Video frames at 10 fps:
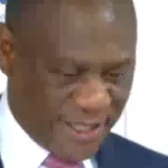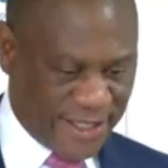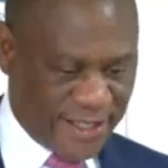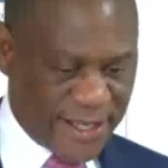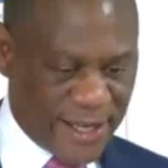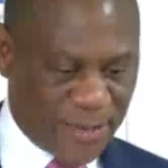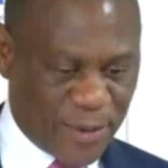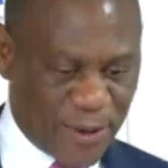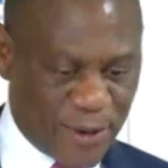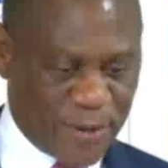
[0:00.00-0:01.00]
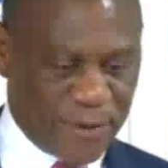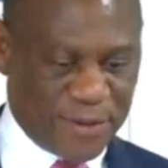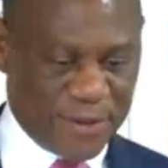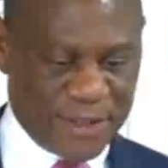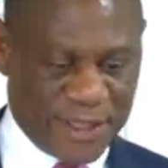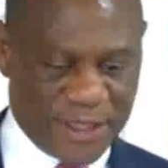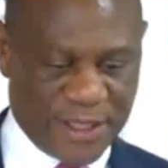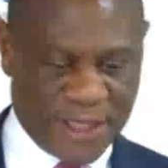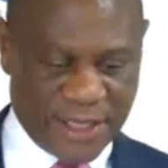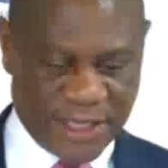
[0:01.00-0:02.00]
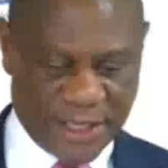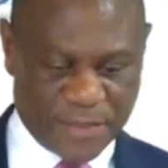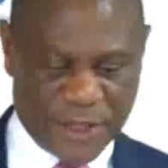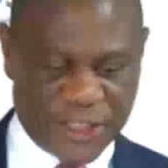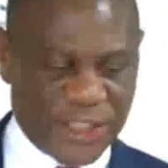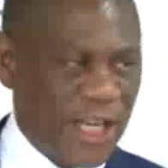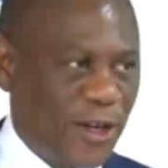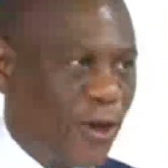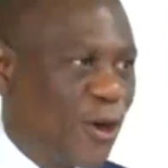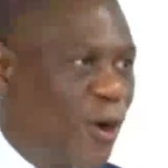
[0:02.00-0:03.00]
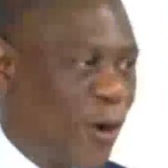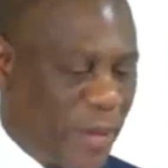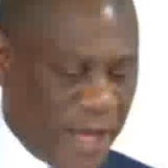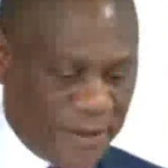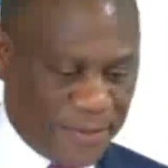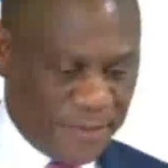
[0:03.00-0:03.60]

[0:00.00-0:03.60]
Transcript: Singapore, Ms. Charlotte Lobe.